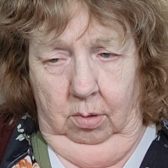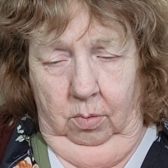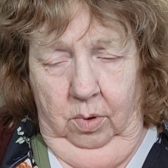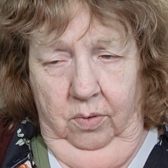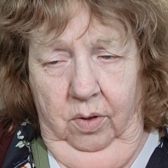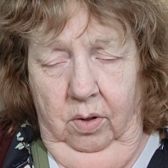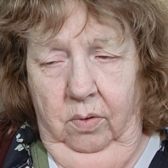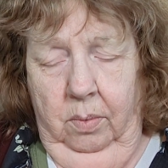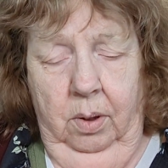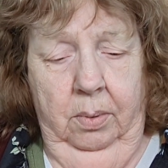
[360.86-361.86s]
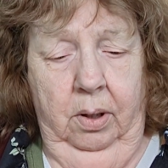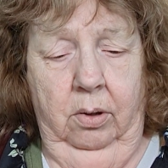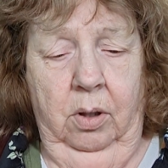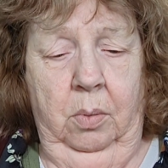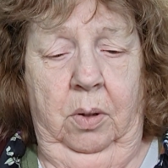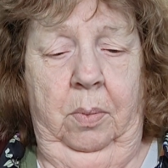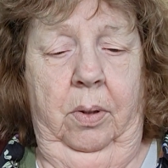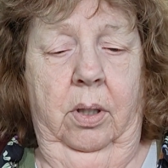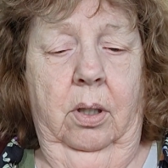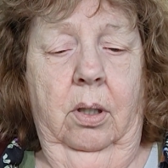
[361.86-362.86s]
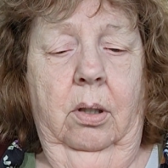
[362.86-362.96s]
When have you ever bought me a Christmas present?